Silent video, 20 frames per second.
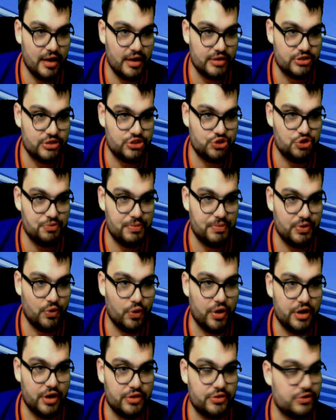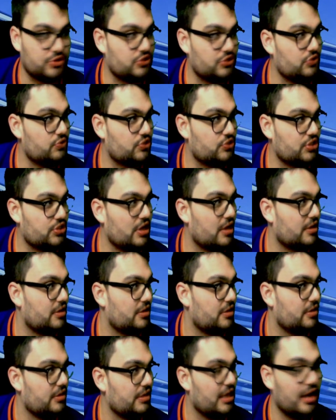Stupid Oilers, you suck.
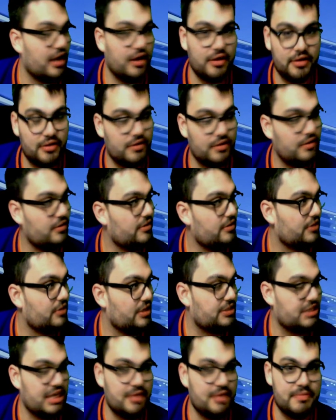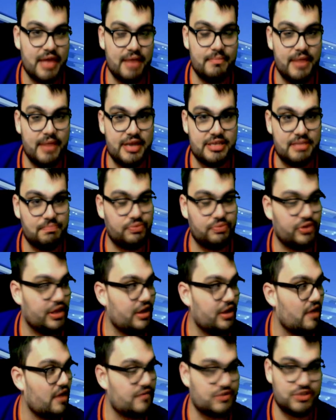Yeah. The team that made the
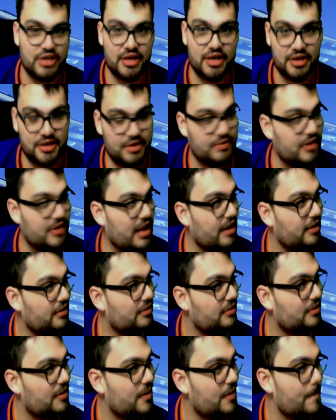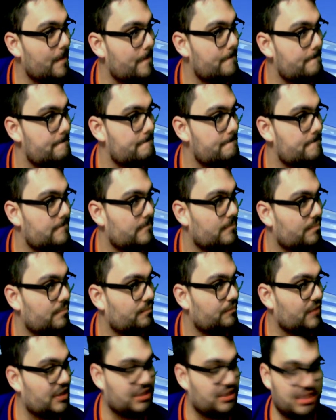playoff suck. Yeah.
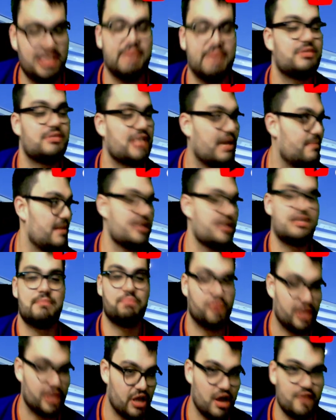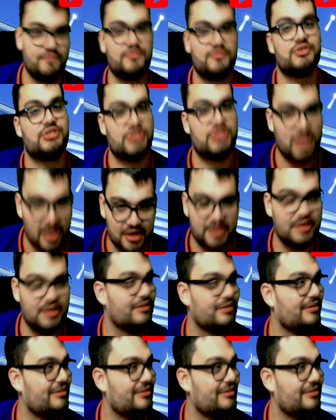The teams that made the playoff suck.